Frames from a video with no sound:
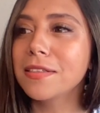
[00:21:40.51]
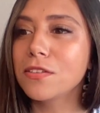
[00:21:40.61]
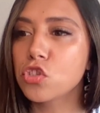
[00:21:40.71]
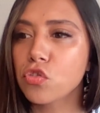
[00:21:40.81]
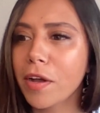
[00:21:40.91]
and
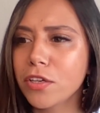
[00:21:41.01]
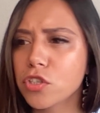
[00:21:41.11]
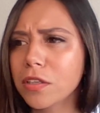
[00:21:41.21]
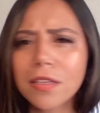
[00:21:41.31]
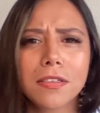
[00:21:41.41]
it's trying to
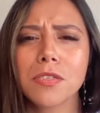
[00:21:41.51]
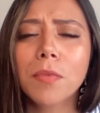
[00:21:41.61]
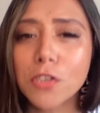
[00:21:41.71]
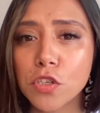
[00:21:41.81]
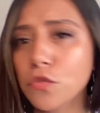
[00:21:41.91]
collect as
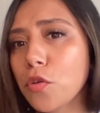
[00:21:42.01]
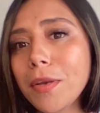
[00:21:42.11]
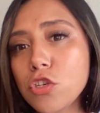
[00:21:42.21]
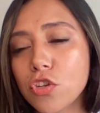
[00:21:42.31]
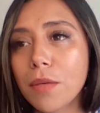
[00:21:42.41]
much
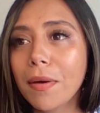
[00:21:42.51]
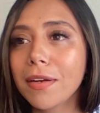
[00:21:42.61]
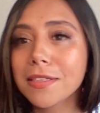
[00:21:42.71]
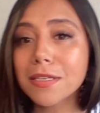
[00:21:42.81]
information about its